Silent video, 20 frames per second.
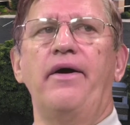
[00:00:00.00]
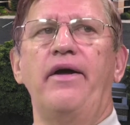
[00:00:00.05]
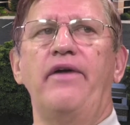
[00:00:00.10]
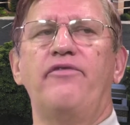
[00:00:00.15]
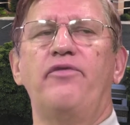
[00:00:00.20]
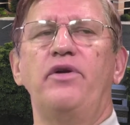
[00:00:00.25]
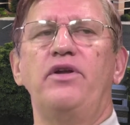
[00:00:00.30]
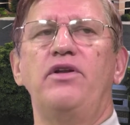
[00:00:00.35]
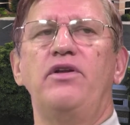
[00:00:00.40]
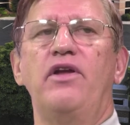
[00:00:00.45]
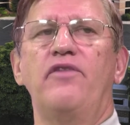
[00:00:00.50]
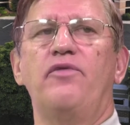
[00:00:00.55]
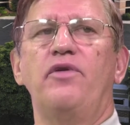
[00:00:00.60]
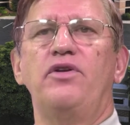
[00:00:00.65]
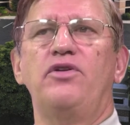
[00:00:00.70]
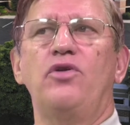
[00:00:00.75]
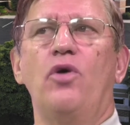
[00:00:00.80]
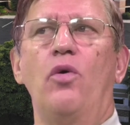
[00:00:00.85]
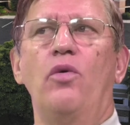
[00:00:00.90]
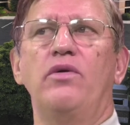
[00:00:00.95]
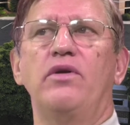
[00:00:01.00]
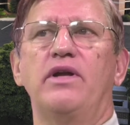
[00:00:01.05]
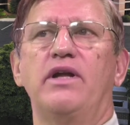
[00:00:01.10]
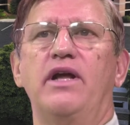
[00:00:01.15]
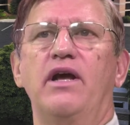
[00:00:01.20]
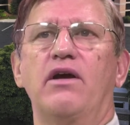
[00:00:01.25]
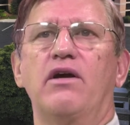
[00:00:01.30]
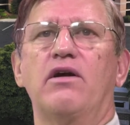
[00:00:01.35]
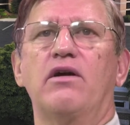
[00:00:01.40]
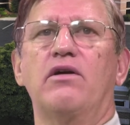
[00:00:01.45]
if we don't
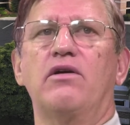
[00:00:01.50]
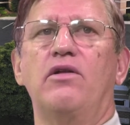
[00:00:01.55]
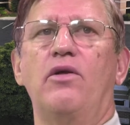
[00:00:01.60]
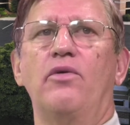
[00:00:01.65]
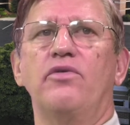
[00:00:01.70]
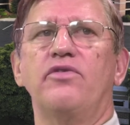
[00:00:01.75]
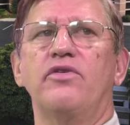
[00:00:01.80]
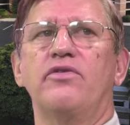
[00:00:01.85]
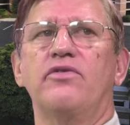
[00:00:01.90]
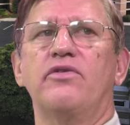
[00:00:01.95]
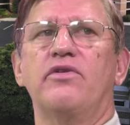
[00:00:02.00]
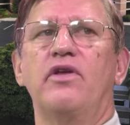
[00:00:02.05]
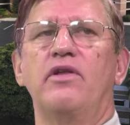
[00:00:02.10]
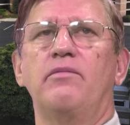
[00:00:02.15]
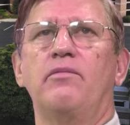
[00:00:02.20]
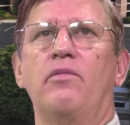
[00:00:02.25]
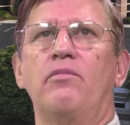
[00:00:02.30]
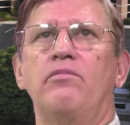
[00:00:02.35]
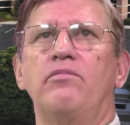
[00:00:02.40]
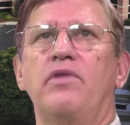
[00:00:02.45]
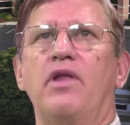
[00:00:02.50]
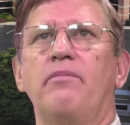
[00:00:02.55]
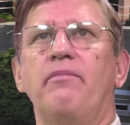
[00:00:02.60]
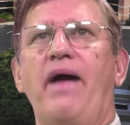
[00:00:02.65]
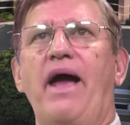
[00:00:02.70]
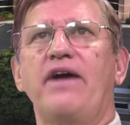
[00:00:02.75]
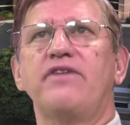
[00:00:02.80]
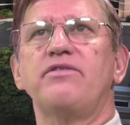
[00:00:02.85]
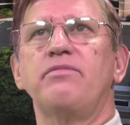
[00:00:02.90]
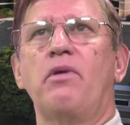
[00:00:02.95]
get close to the
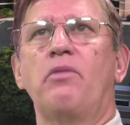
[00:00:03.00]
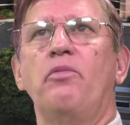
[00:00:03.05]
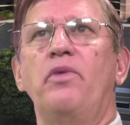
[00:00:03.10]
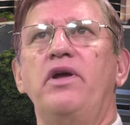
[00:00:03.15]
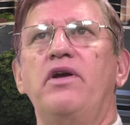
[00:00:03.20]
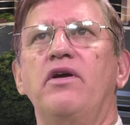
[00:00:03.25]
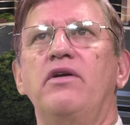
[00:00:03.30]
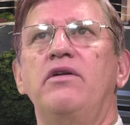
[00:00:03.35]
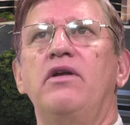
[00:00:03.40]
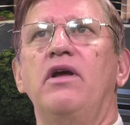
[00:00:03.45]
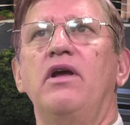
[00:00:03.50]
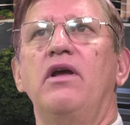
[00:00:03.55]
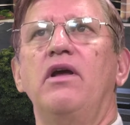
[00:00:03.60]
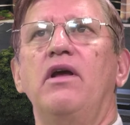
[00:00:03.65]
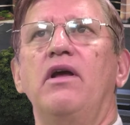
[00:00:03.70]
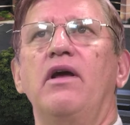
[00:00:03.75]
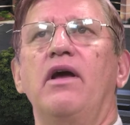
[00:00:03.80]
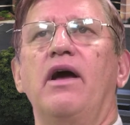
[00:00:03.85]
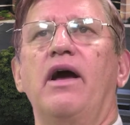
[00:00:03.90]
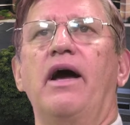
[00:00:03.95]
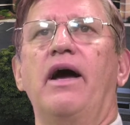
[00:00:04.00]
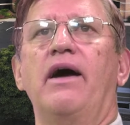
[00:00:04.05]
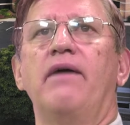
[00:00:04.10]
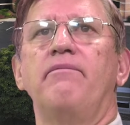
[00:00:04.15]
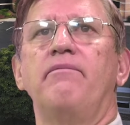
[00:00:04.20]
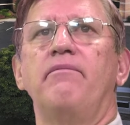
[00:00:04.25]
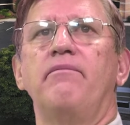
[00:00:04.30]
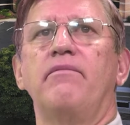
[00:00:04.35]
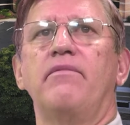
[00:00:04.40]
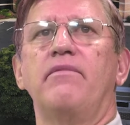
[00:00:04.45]
maximum we could
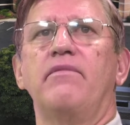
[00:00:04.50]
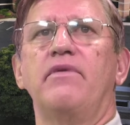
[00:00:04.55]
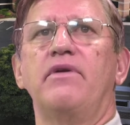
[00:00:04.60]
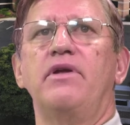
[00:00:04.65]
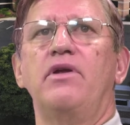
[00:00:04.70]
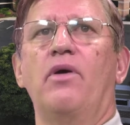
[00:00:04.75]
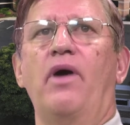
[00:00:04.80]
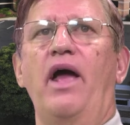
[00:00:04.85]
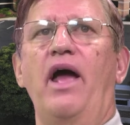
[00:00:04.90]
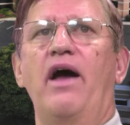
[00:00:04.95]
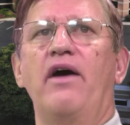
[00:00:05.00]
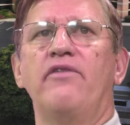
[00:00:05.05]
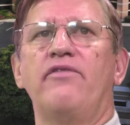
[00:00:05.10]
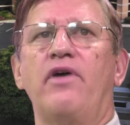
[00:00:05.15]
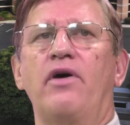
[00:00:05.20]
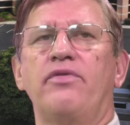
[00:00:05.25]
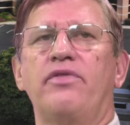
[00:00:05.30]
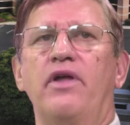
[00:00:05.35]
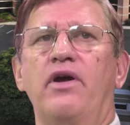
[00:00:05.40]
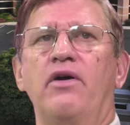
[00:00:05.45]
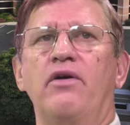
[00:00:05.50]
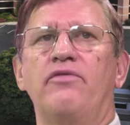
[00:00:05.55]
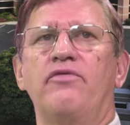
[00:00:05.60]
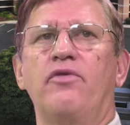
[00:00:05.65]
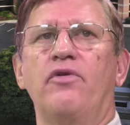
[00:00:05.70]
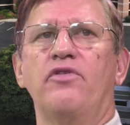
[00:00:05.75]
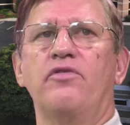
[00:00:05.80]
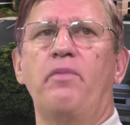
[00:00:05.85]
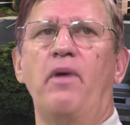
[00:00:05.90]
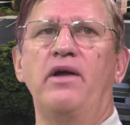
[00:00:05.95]
have out there
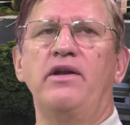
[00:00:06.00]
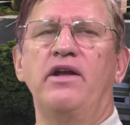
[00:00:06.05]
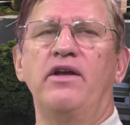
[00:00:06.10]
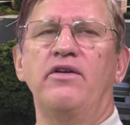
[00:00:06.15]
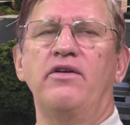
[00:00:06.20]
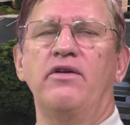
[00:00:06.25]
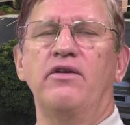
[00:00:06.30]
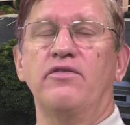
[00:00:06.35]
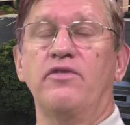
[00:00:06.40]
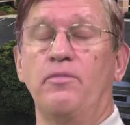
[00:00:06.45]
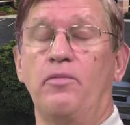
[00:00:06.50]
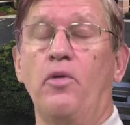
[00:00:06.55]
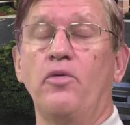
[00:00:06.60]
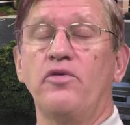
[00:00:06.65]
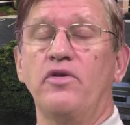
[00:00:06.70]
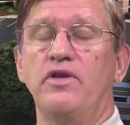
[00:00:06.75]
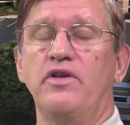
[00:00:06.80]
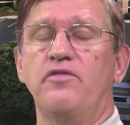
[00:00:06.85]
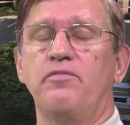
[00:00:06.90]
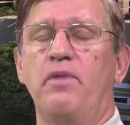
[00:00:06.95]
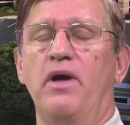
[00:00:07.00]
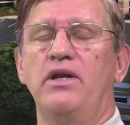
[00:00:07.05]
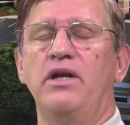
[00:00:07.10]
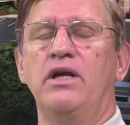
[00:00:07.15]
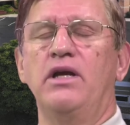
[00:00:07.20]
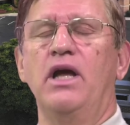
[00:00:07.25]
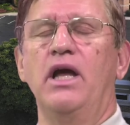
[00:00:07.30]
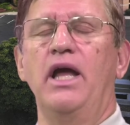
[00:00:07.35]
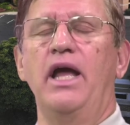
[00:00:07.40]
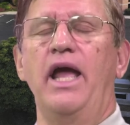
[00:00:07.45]
for supposedly
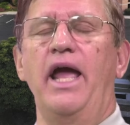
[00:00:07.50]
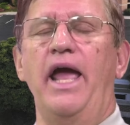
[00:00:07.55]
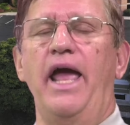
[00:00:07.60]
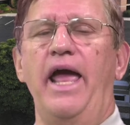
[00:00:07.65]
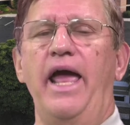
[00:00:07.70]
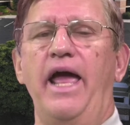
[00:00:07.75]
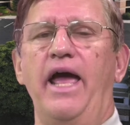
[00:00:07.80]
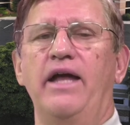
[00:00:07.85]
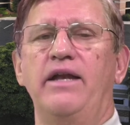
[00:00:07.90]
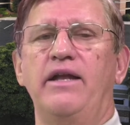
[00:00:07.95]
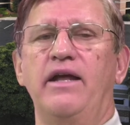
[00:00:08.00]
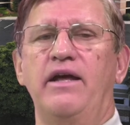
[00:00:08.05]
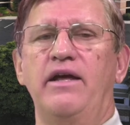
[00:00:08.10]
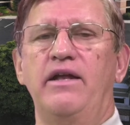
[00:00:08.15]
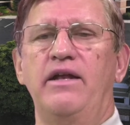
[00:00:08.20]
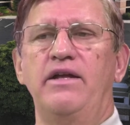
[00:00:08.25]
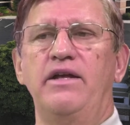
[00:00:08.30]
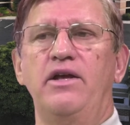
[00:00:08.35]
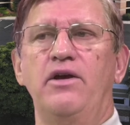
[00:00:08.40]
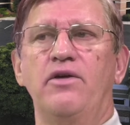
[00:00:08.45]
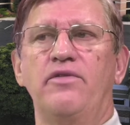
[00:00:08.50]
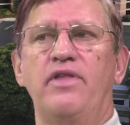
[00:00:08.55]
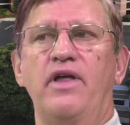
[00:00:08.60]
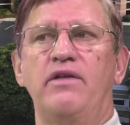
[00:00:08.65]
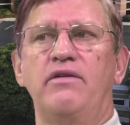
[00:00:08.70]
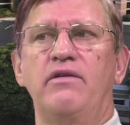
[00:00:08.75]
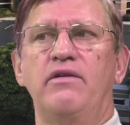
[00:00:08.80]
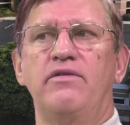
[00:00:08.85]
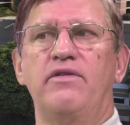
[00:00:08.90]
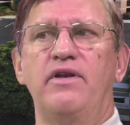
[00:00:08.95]
spending, and in a year,
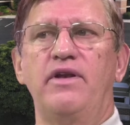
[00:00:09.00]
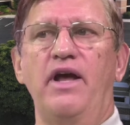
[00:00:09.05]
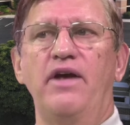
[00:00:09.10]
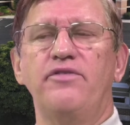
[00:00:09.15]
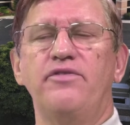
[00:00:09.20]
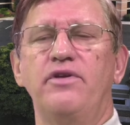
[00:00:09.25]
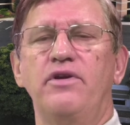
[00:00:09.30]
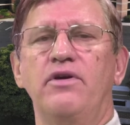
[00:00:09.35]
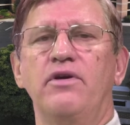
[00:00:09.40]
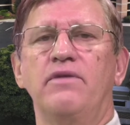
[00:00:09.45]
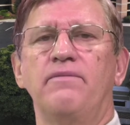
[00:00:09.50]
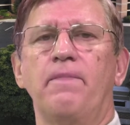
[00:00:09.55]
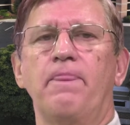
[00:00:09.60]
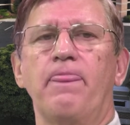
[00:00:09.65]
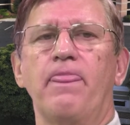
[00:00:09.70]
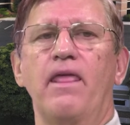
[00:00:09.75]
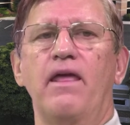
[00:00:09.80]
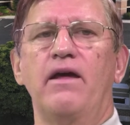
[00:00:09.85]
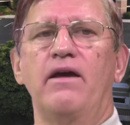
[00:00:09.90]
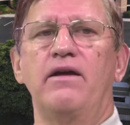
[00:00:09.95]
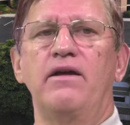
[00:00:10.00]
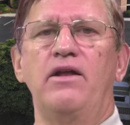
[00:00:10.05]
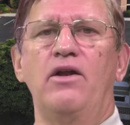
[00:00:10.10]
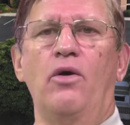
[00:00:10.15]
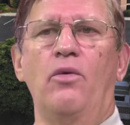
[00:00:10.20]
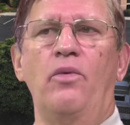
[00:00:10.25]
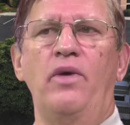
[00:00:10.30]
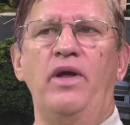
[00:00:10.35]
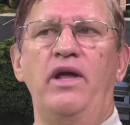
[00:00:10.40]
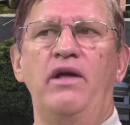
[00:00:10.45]
then the next year,
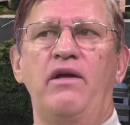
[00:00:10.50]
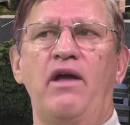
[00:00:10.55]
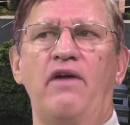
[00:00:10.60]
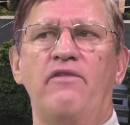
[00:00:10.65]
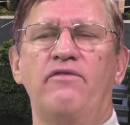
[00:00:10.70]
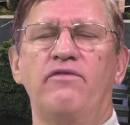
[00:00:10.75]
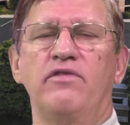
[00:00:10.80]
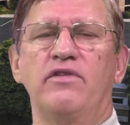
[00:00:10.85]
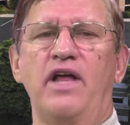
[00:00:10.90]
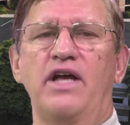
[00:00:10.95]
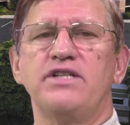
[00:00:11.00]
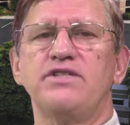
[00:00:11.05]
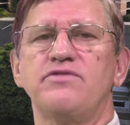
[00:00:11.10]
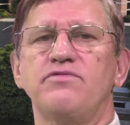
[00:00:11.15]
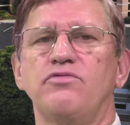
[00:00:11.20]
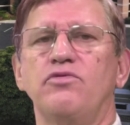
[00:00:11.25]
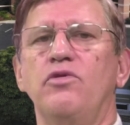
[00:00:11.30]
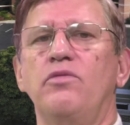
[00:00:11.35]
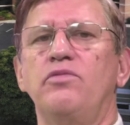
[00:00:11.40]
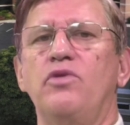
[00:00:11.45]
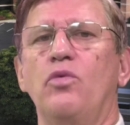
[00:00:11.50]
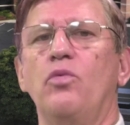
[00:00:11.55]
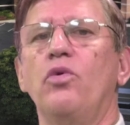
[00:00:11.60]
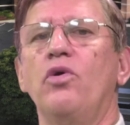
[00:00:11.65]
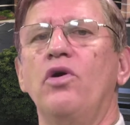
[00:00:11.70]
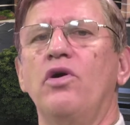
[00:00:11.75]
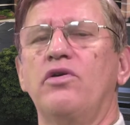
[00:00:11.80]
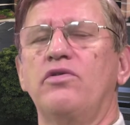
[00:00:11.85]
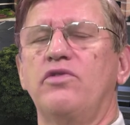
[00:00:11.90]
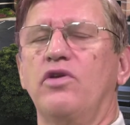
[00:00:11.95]
we have less room to
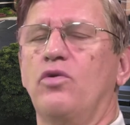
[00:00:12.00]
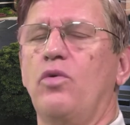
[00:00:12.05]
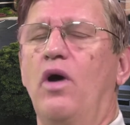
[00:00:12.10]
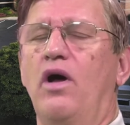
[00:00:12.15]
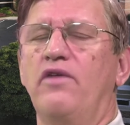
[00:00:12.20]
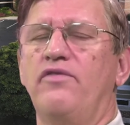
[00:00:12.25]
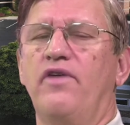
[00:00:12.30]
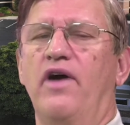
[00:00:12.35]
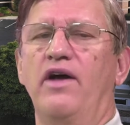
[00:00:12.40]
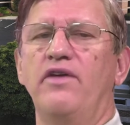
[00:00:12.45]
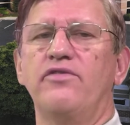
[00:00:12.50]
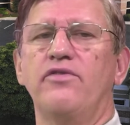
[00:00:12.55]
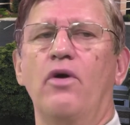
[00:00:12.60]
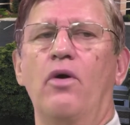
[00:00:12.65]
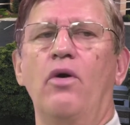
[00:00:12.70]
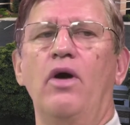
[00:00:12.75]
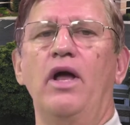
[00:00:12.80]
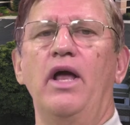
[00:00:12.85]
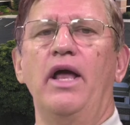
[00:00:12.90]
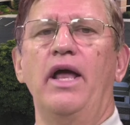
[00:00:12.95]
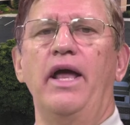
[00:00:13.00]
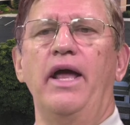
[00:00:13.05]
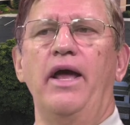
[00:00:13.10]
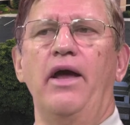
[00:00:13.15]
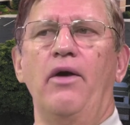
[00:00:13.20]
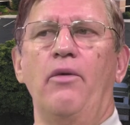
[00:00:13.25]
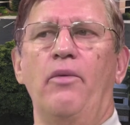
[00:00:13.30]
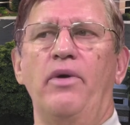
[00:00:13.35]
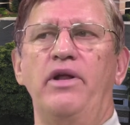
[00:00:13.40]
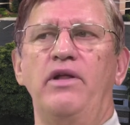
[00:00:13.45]
work to qualify. So
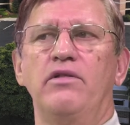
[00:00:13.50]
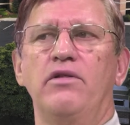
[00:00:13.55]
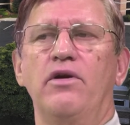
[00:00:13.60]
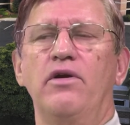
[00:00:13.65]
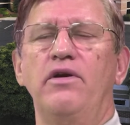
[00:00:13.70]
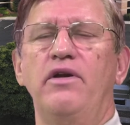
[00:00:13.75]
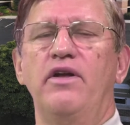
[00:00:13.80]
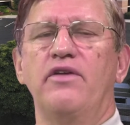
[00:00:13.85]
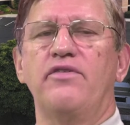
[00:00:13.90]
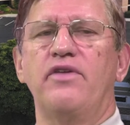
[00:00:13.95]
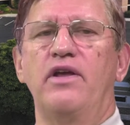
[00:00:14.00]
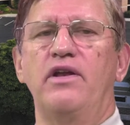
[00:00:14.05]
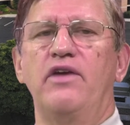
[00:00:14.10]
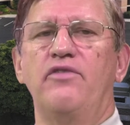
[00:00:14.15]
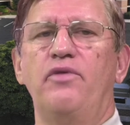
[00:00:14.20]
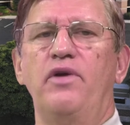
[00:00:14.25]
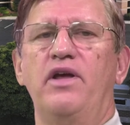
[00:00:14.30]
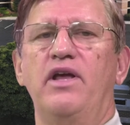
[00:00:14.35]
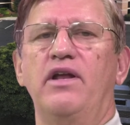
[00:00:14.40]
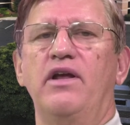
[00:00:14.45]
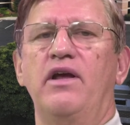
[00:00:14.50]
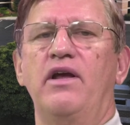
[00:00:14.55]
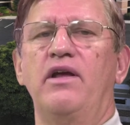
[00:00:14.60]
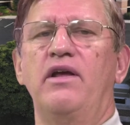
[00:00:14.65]
what he learned is that if we can,